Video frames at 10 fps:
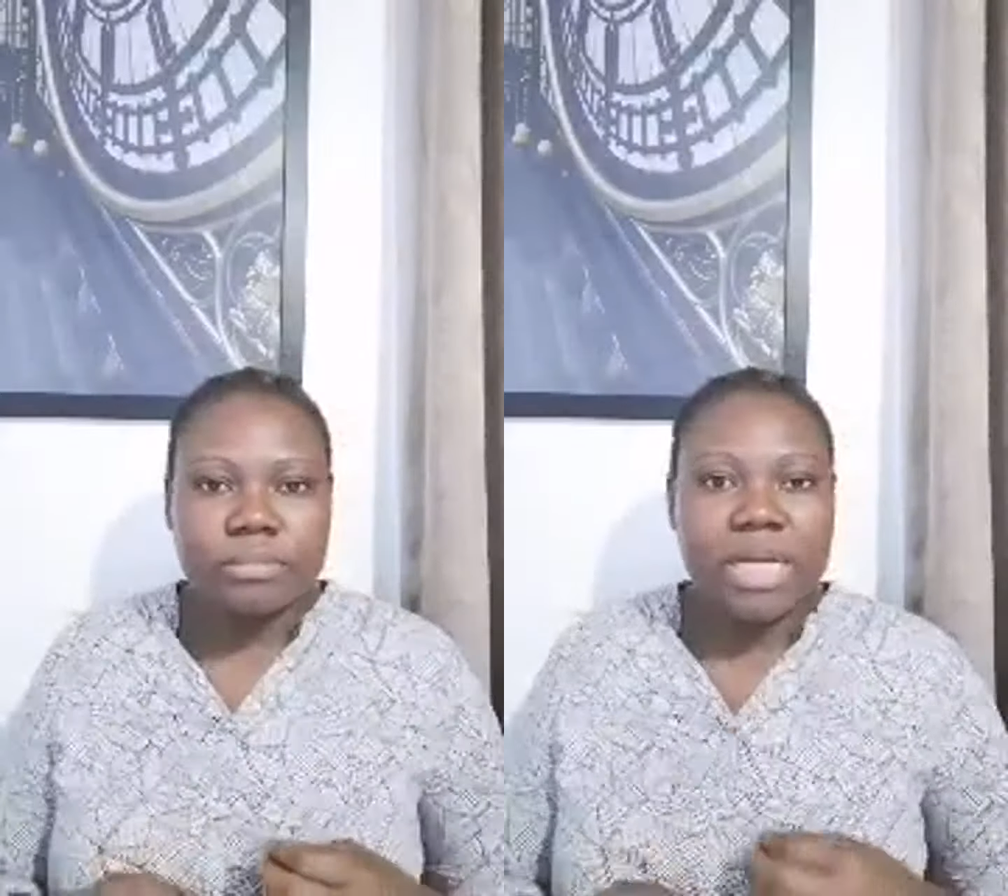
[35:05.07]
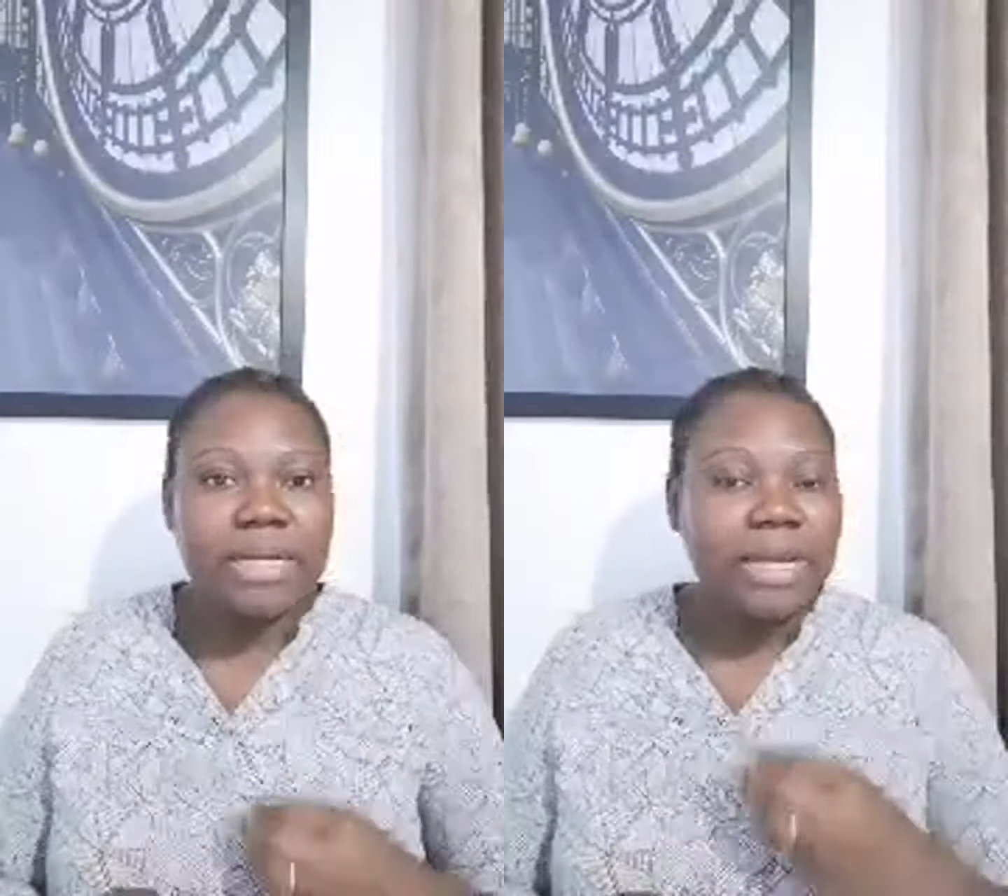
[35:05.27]

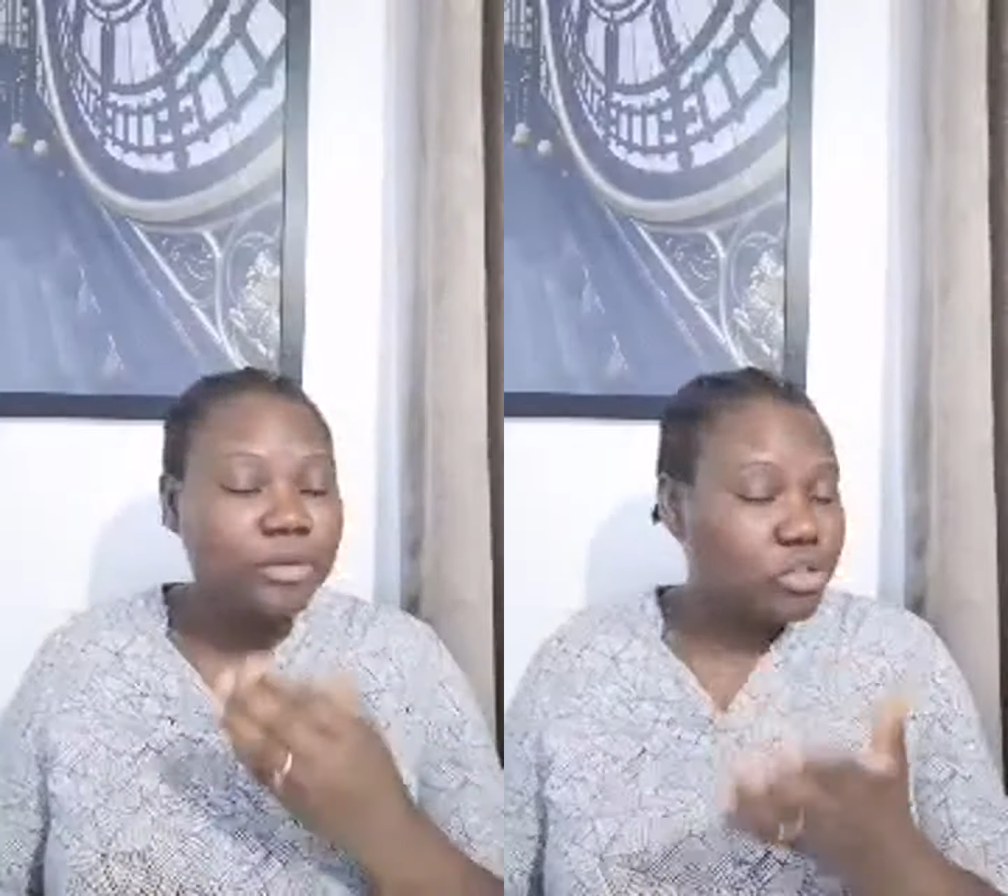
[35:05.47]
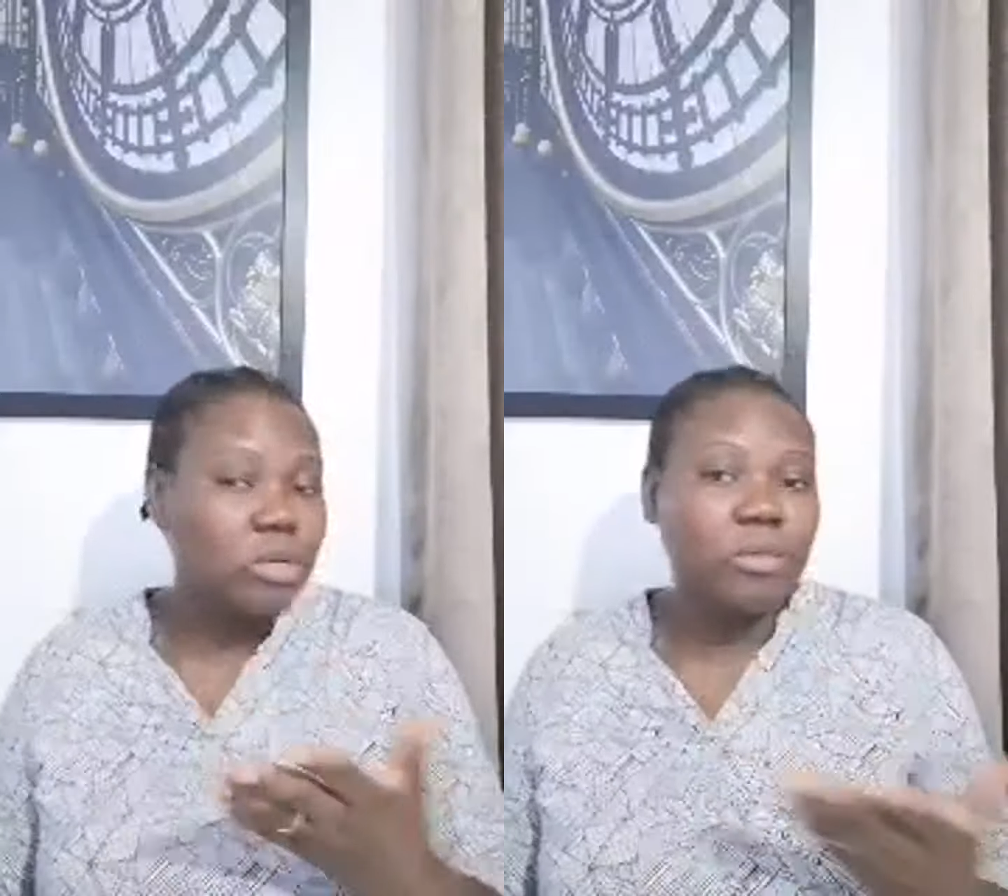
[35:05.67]
and I
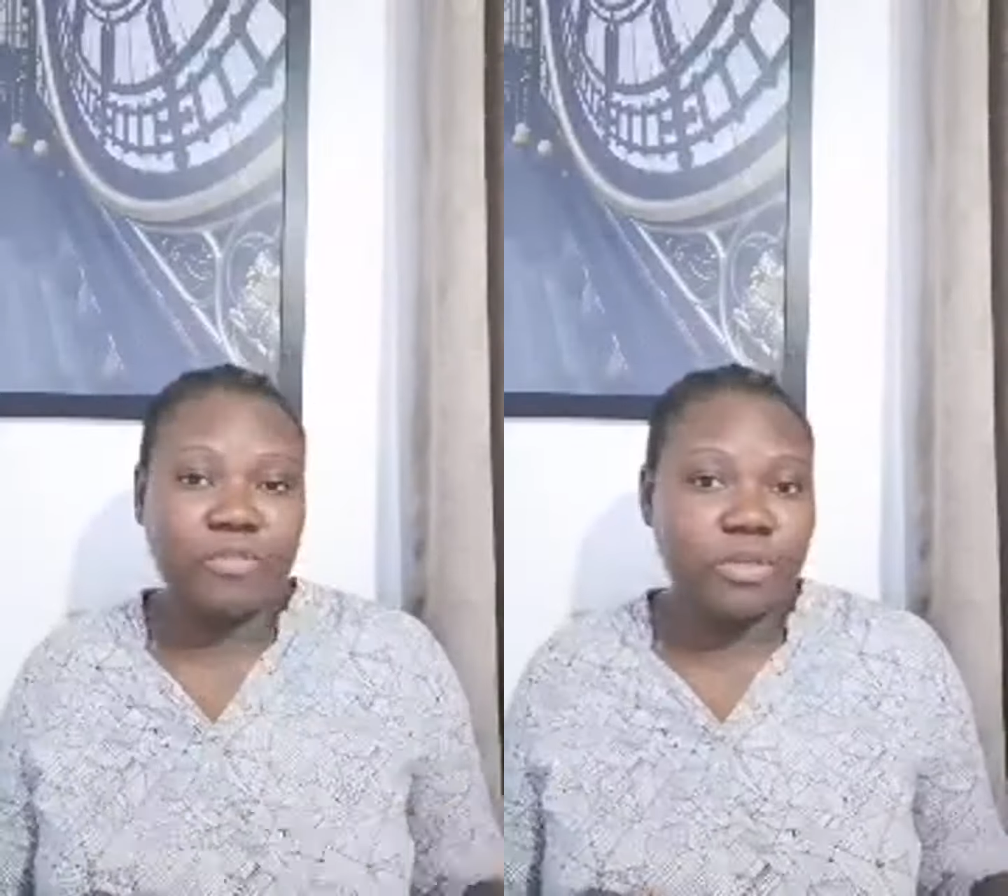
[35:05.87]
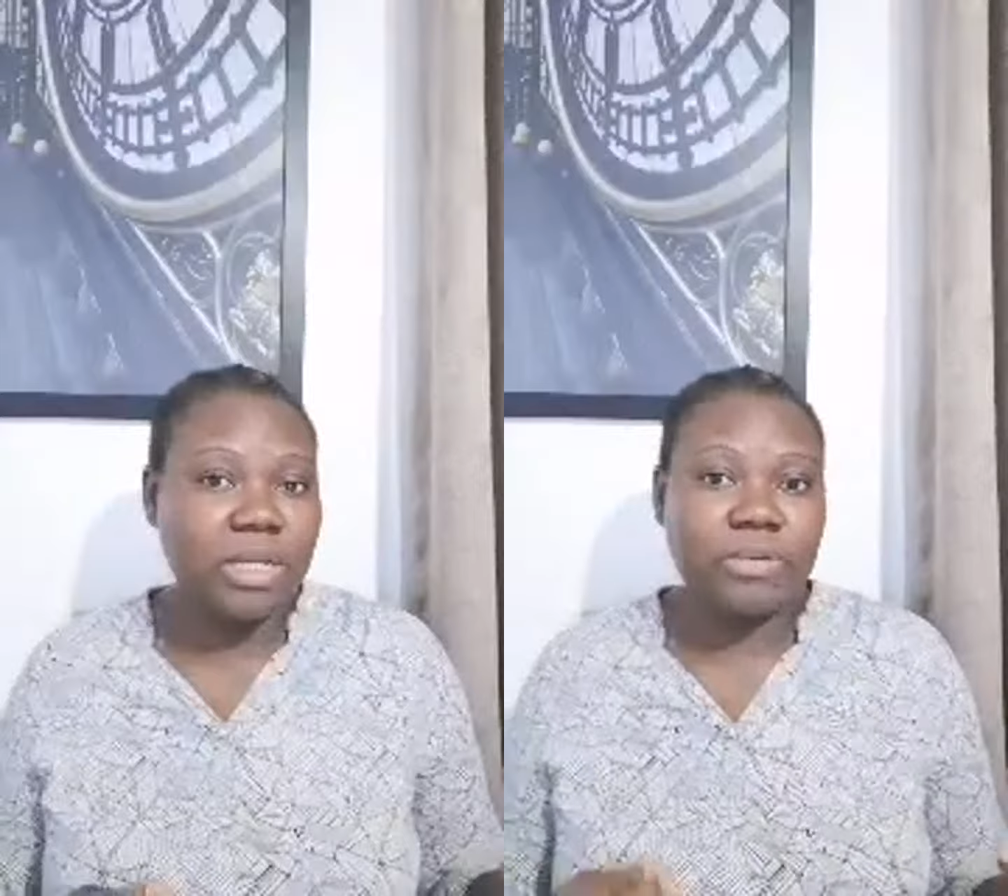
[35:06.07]
know some of
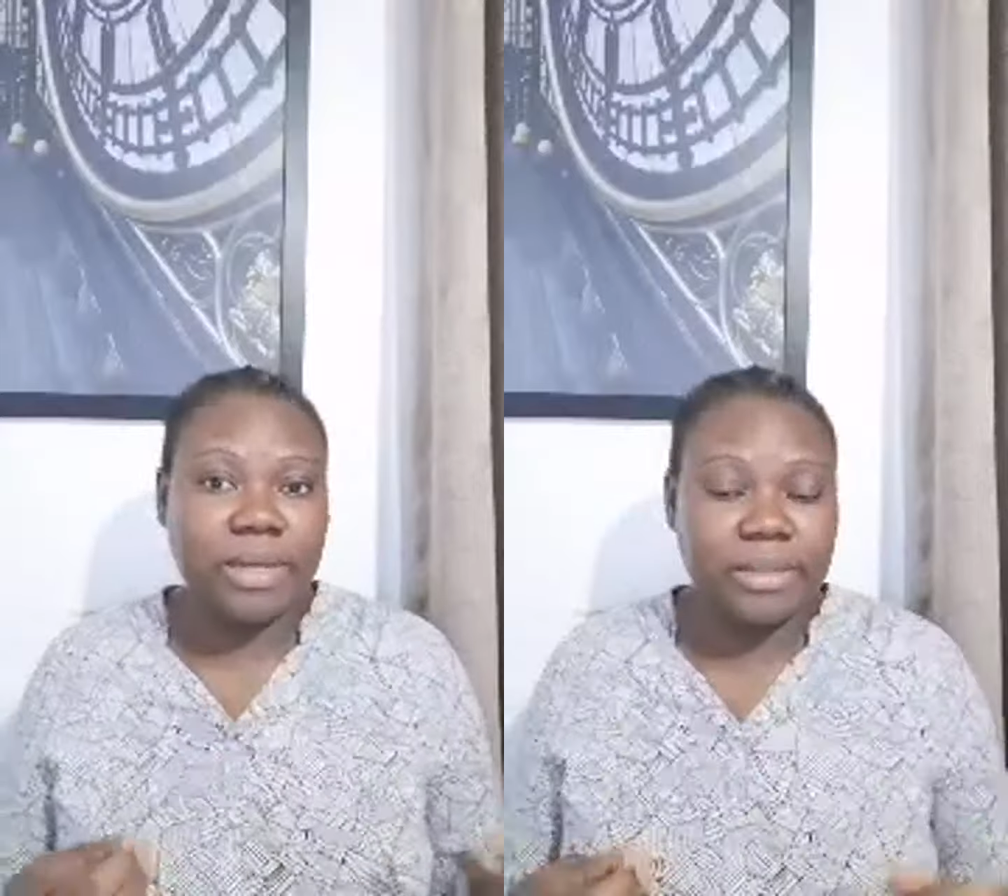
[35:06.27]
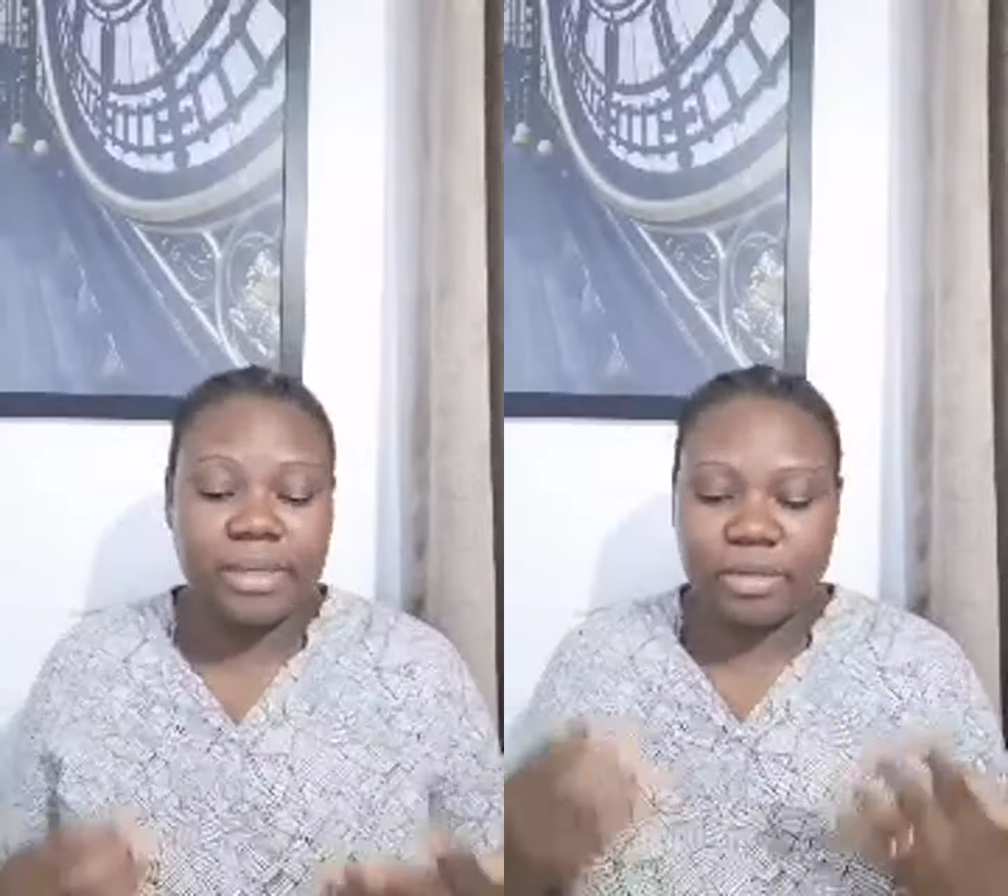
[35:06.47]
you that you are here,